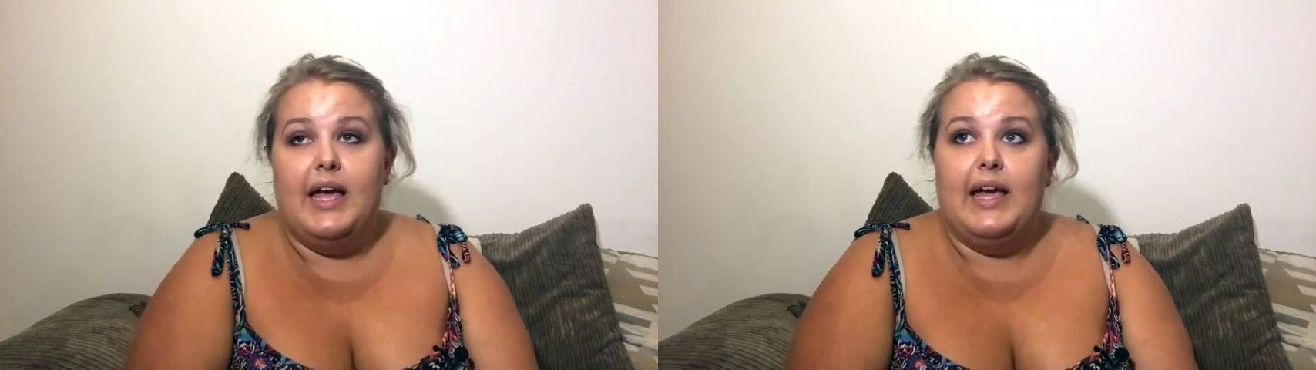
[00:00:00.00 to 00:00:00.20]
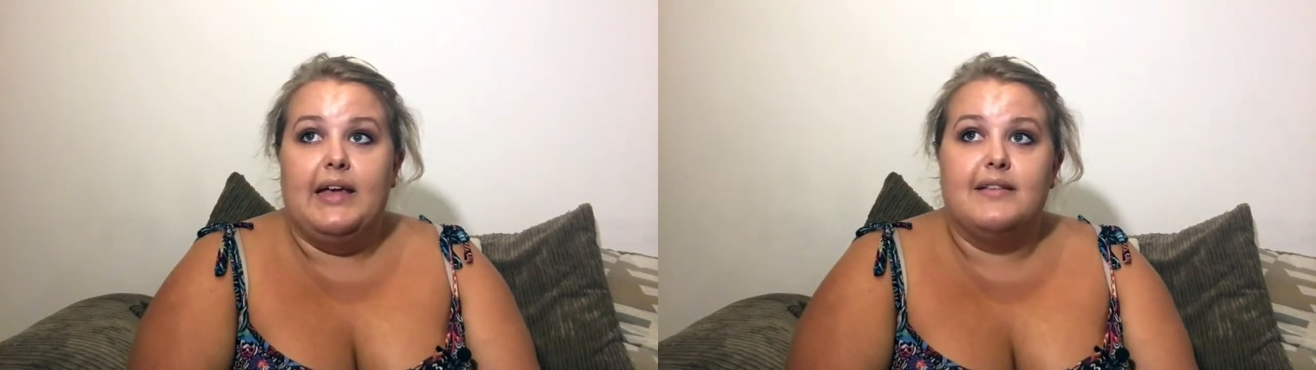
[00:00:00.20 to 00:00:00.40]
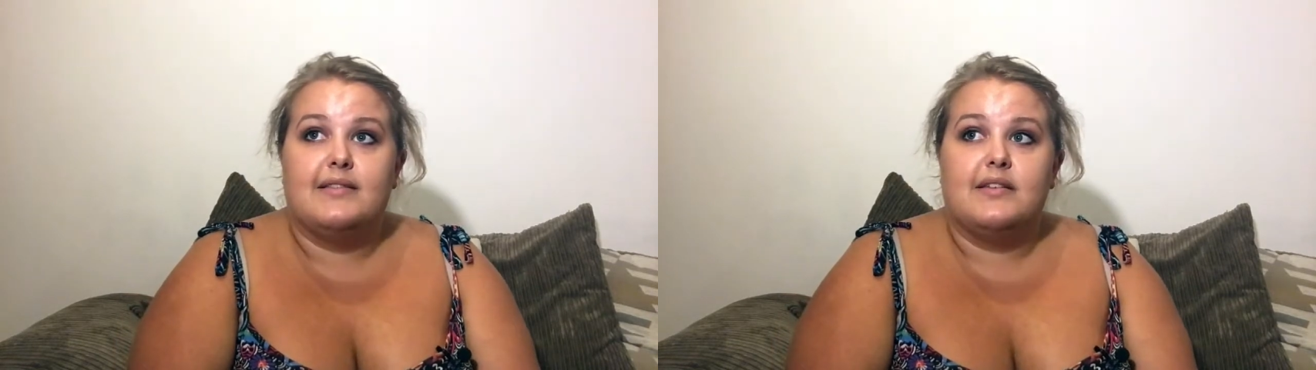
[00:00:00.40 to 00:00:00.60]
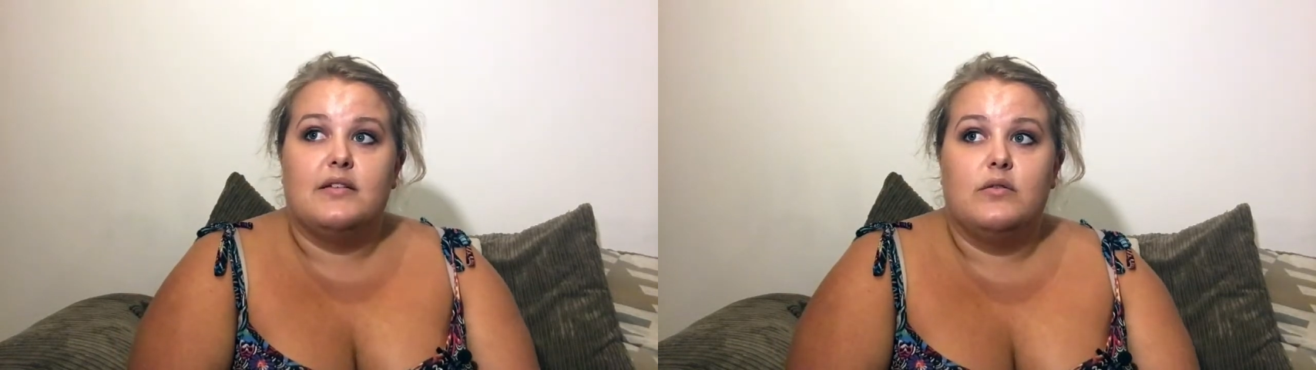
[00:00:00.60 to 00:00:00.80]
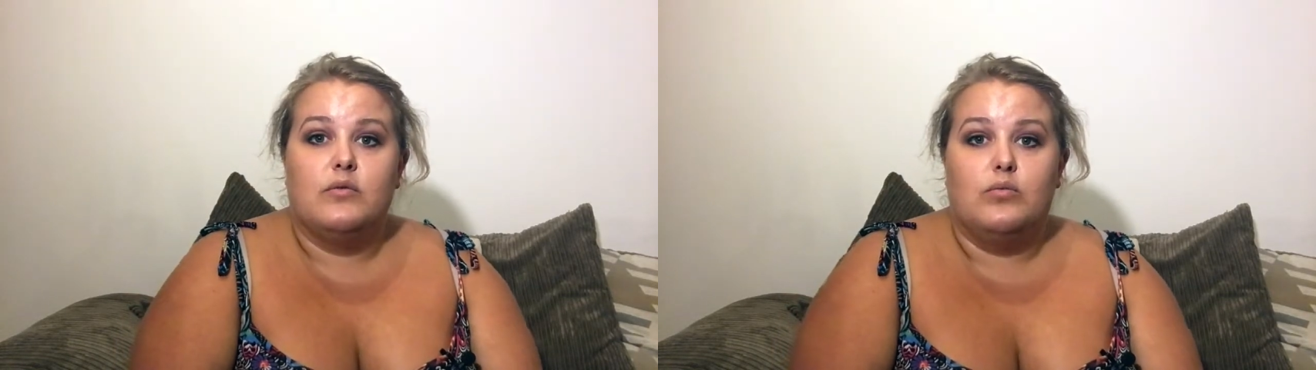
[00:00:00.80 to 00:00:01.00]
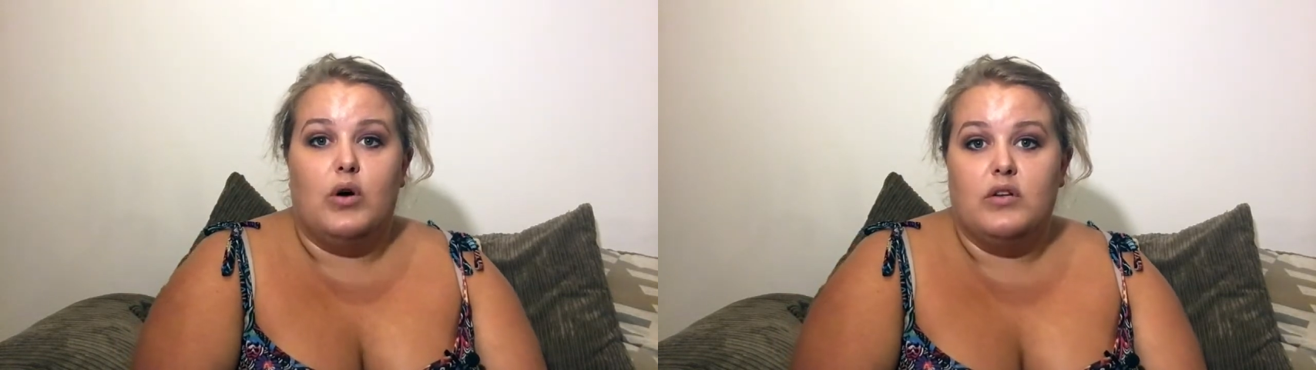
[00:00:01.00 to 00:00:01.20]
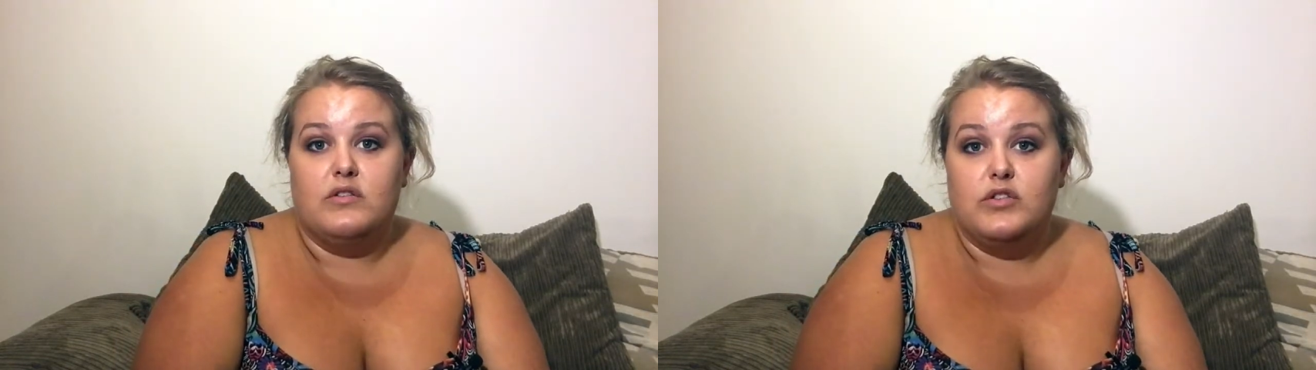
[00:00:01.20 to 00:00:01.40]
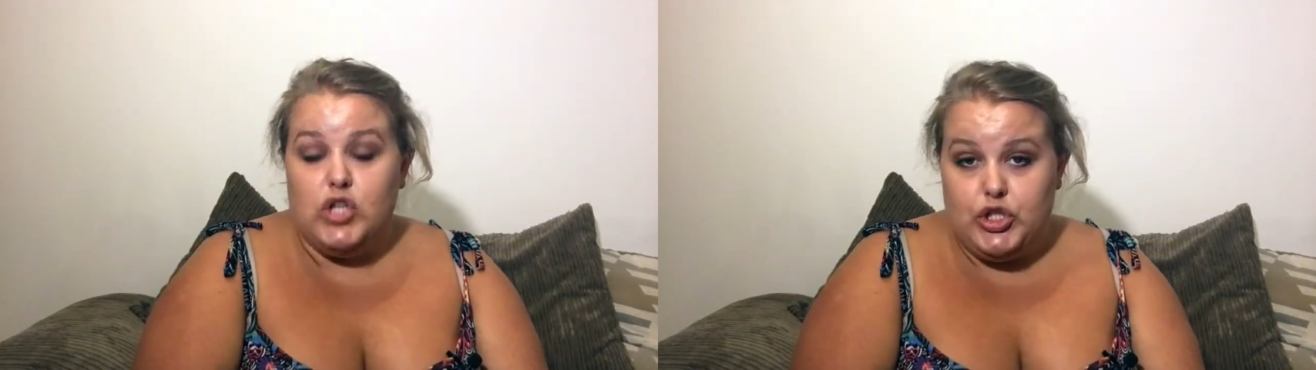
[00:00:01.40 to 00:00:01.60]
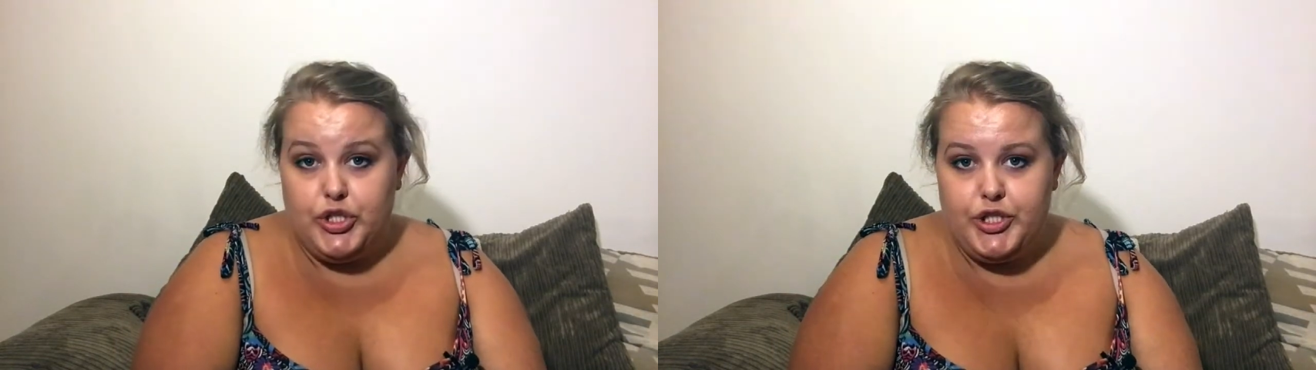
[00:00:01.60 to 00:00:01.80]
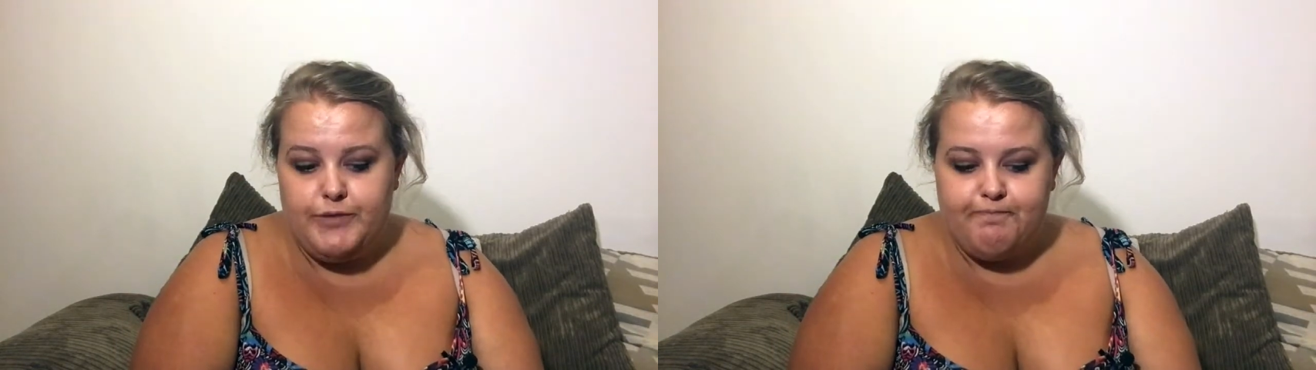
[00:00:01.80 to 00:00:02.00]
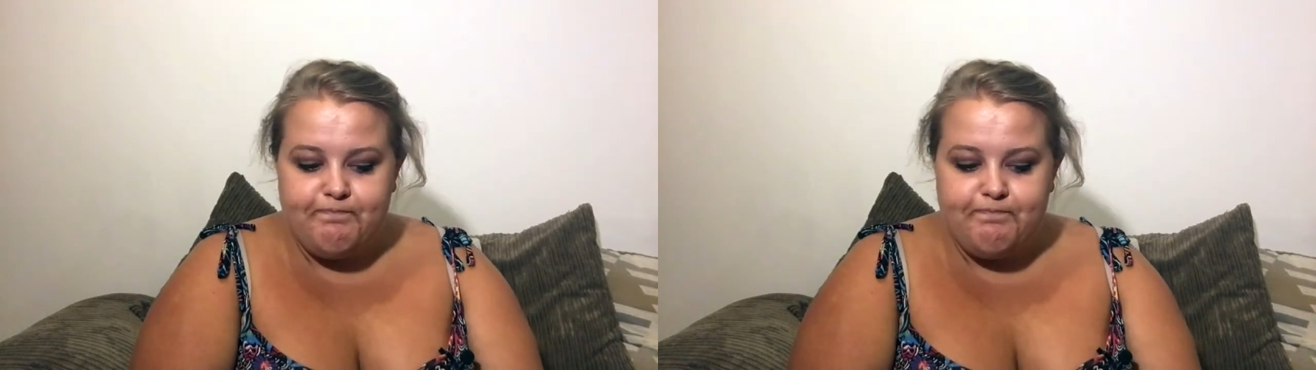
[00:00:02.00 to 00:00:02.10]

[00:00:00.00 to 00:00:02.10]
it was lunch.